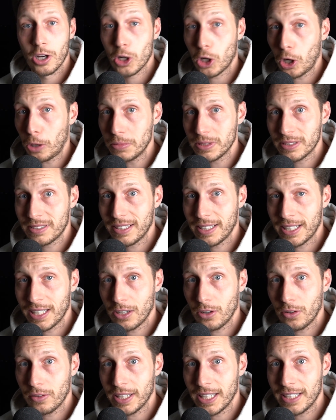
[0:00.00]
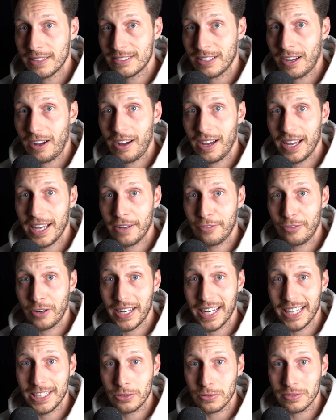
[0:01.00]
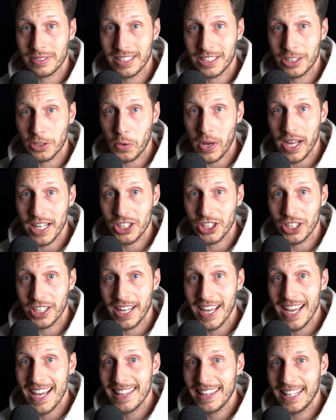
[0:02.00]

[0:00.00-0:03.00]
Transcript: Commenting on the entire financial situation,